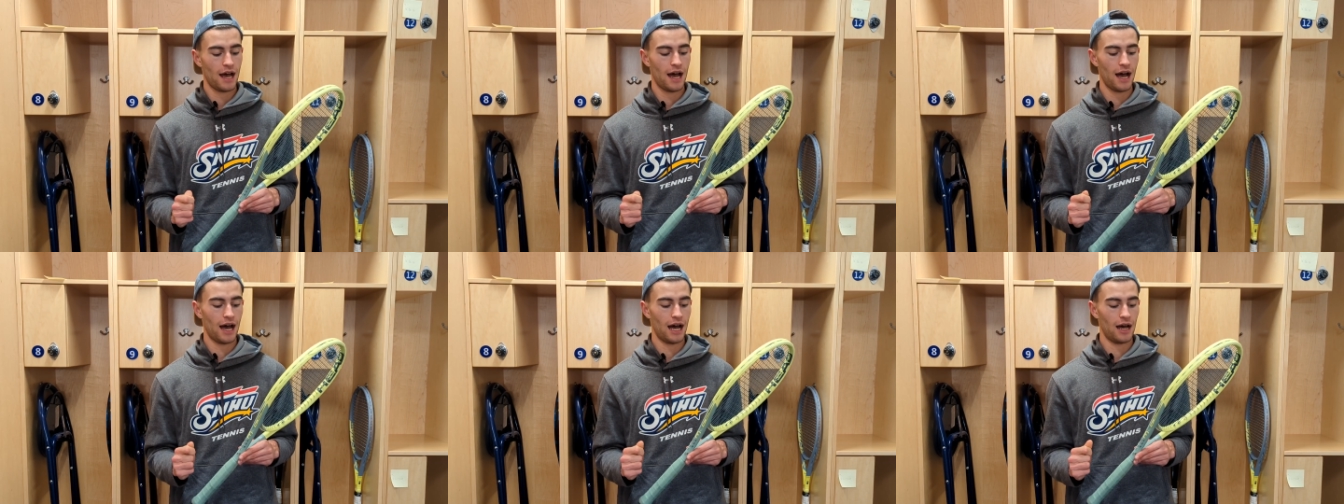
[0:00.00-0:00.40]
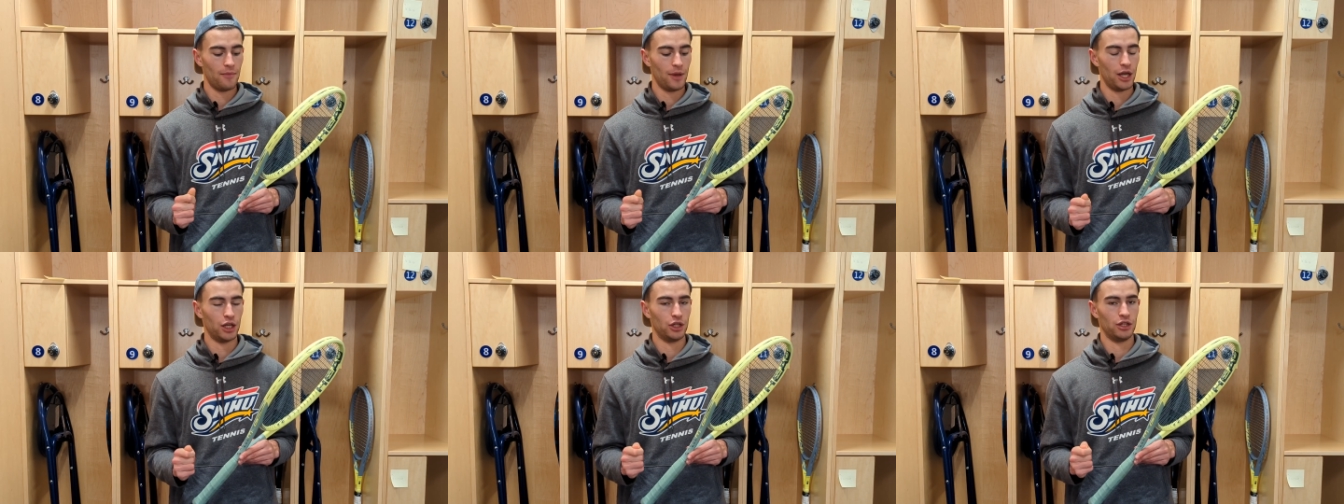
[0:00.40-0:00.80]

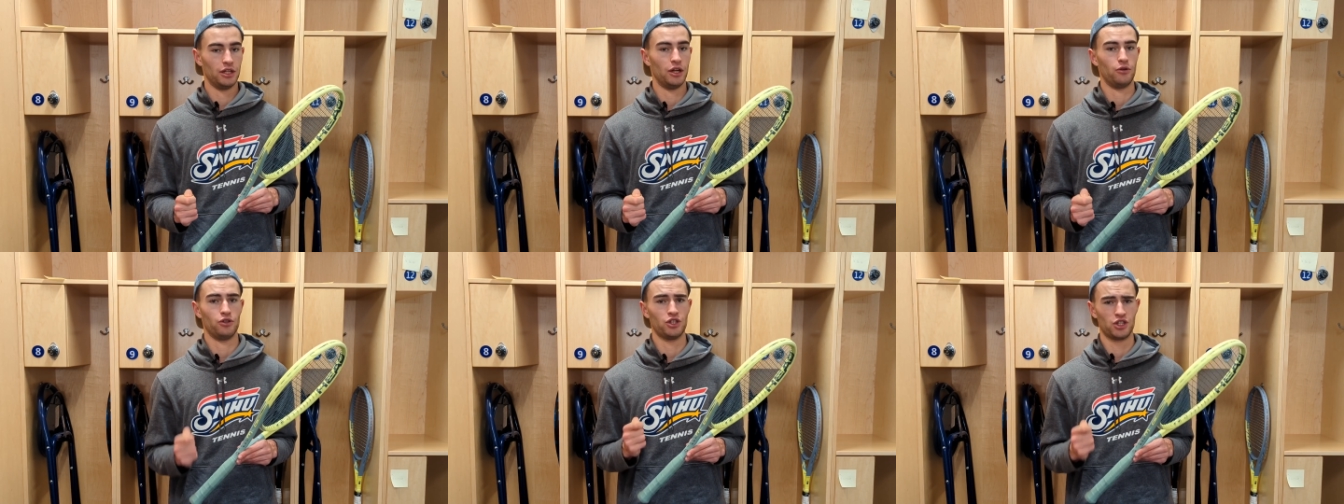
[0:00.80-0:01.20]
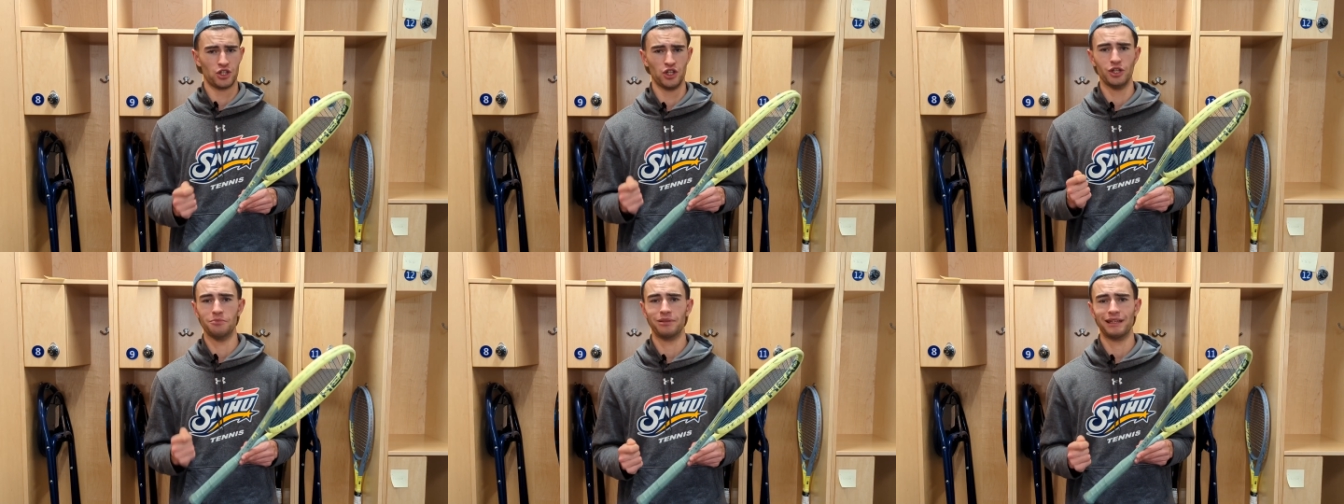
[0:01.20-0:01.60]
and, you know, just
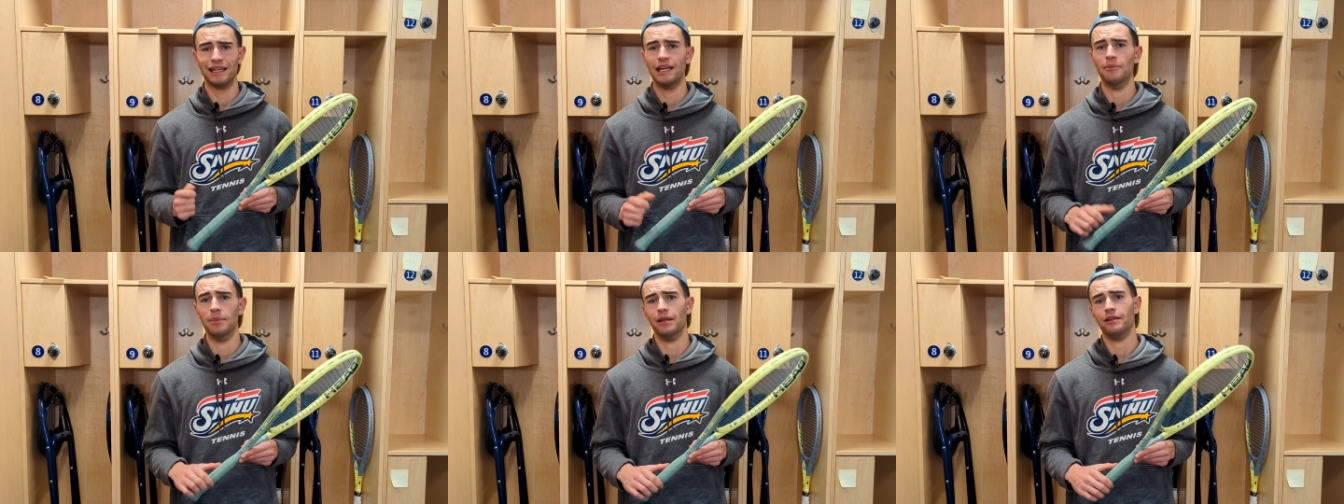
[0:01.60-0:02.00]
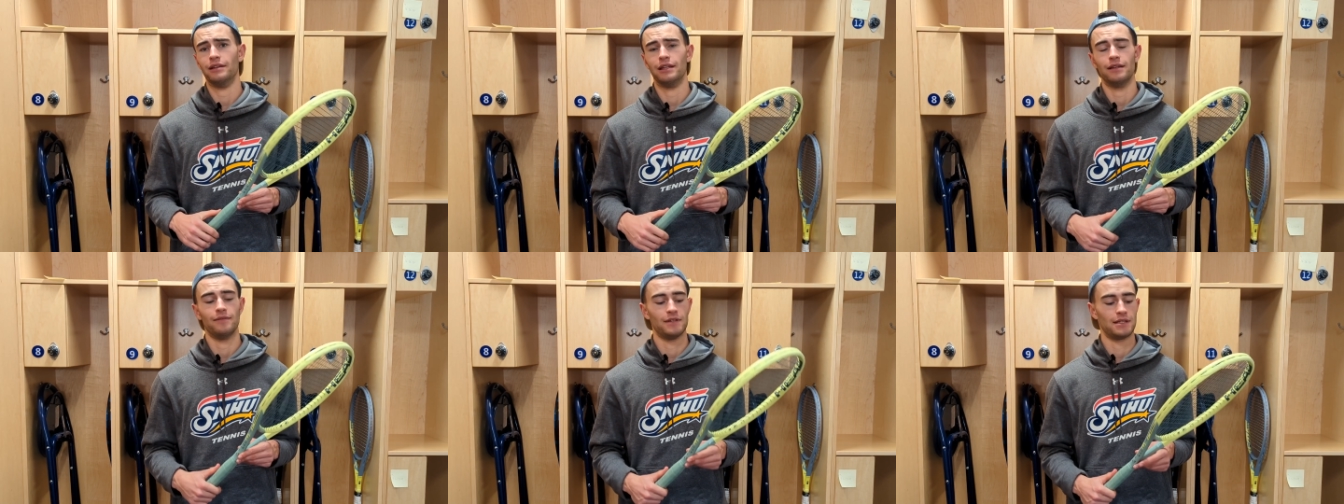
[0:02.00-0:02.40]
good
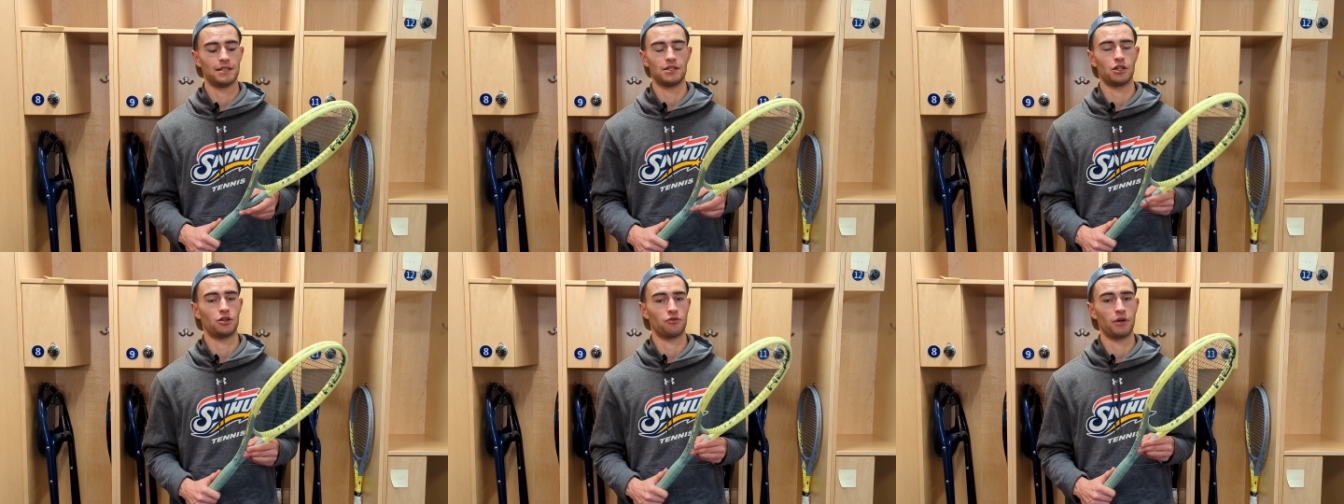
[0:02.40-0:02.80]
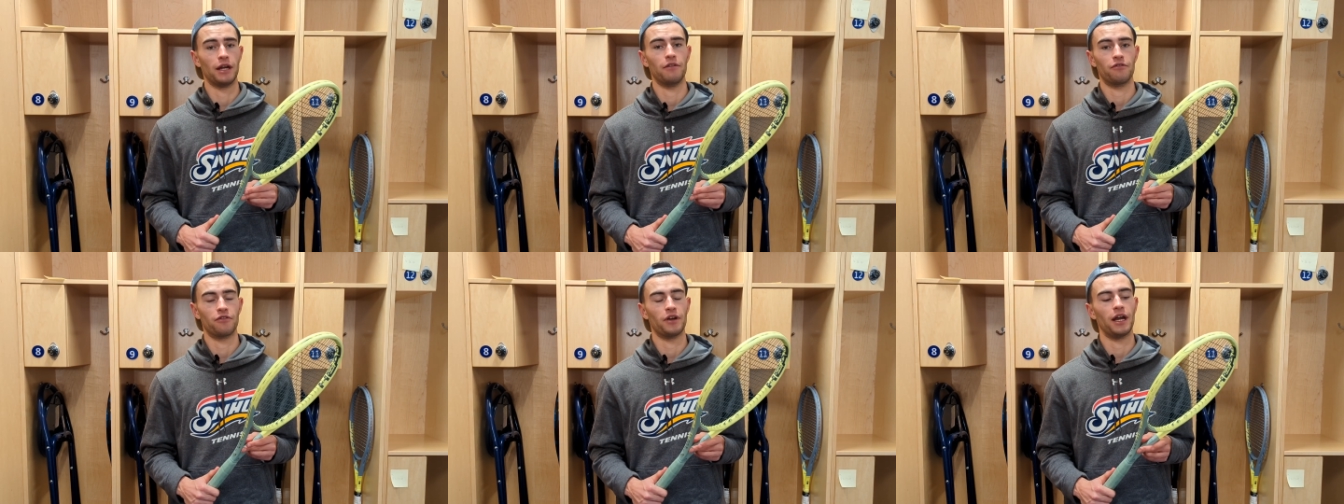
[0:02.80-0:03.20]
playability. This is a
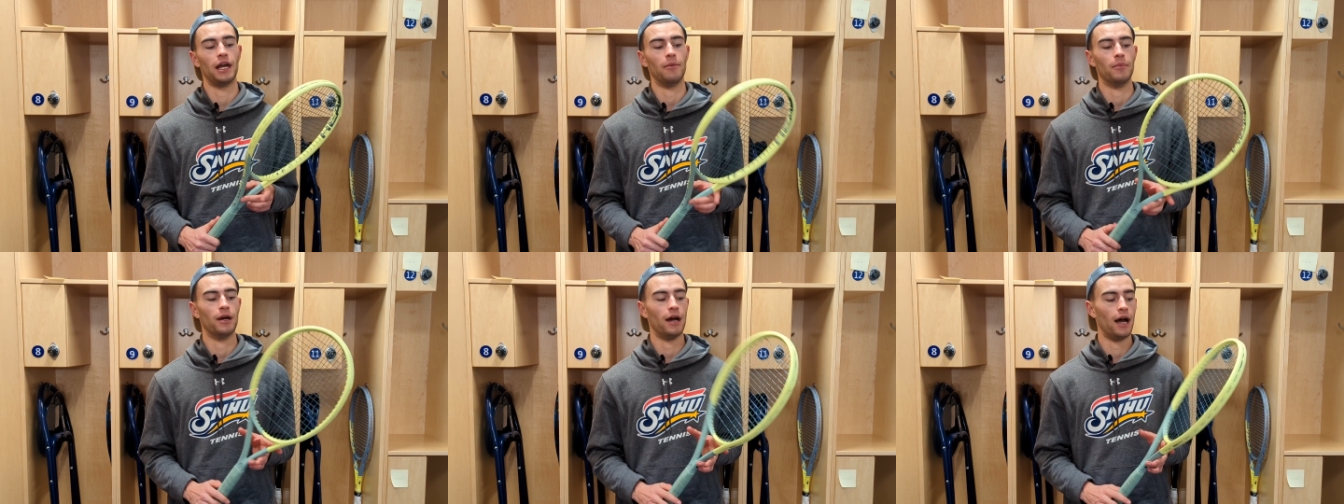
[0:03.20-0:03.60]
great frame.